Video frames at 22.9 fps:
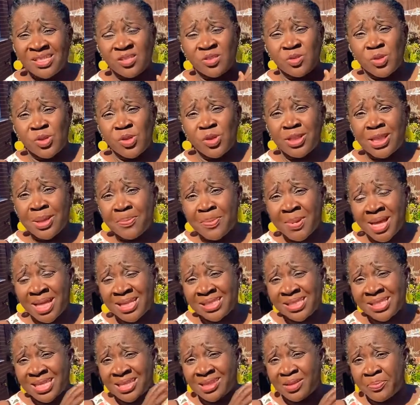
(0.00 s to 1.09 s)
to the other
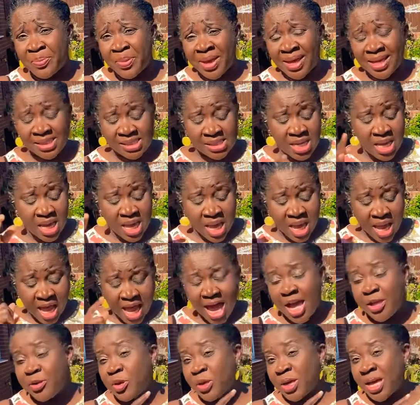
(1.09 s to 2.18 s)
plants in the bed,
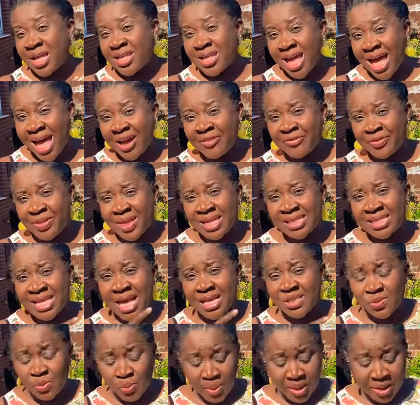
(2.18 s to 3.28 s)
and you can have that
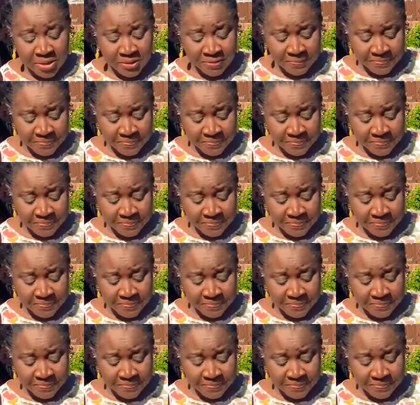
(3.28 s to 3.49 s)
as well.